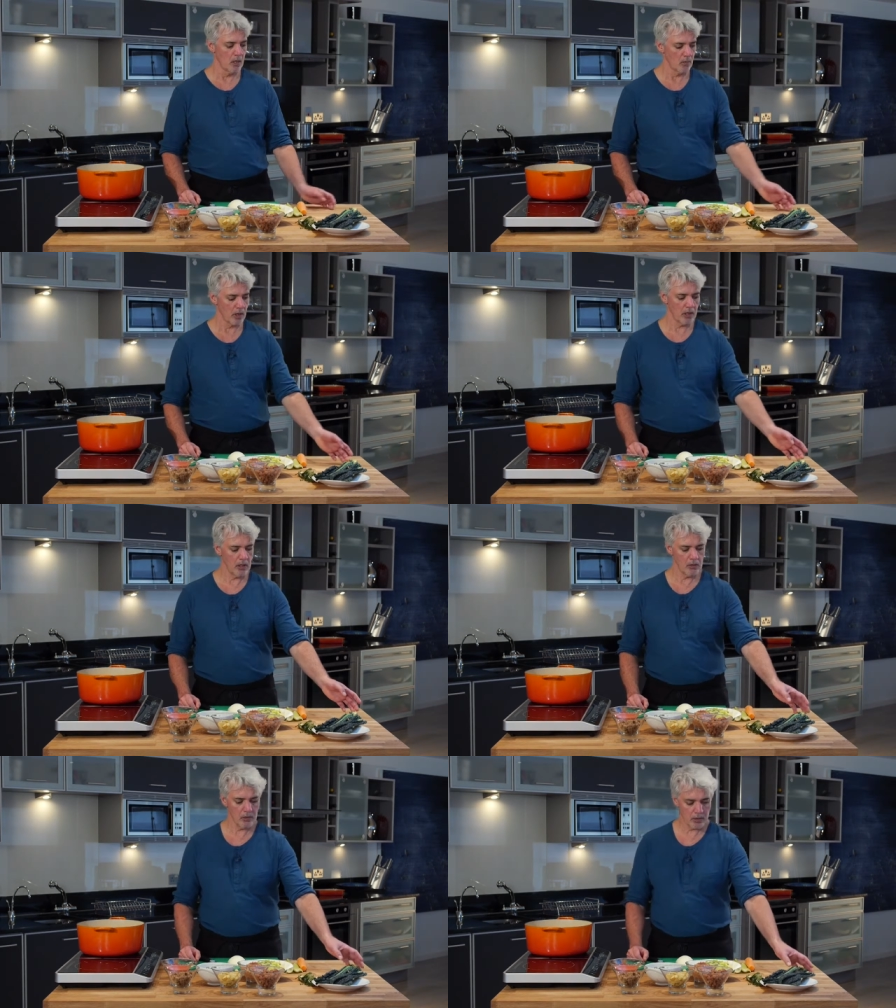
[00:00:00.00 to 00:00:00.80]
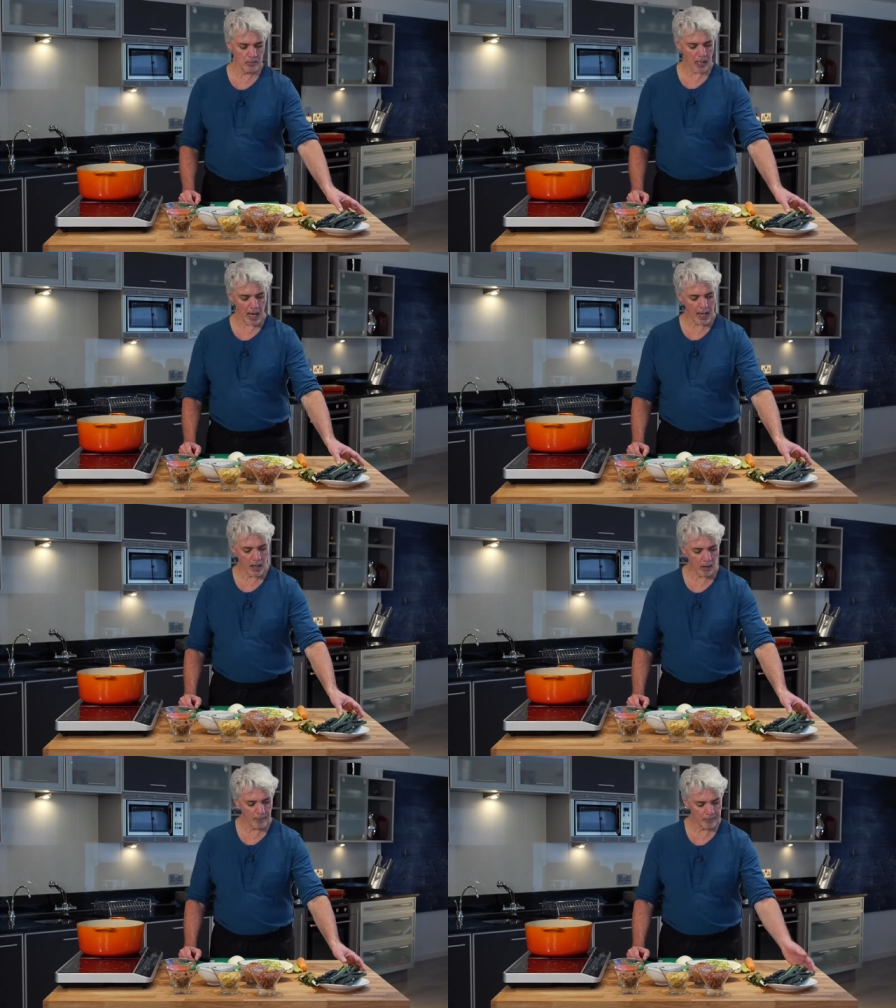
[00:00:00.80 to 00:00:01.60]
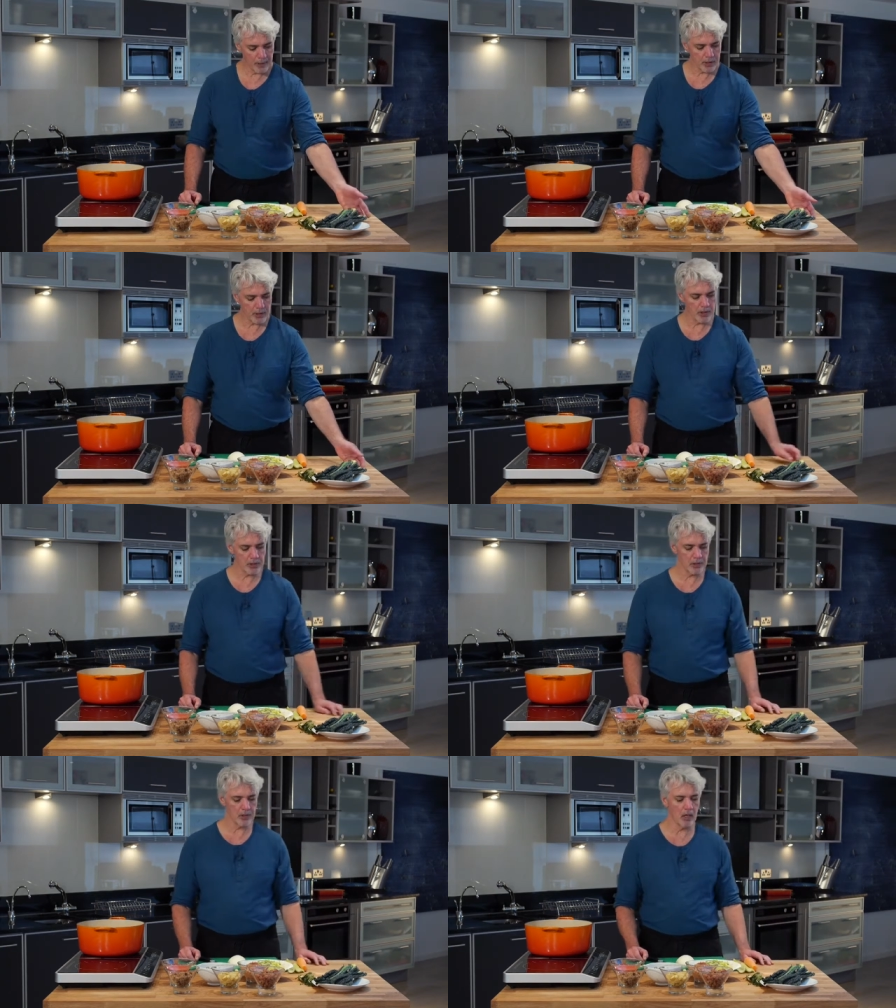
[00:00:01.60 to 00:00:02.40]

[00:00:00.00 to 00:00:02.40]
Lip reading: We're going to use some kale, and this is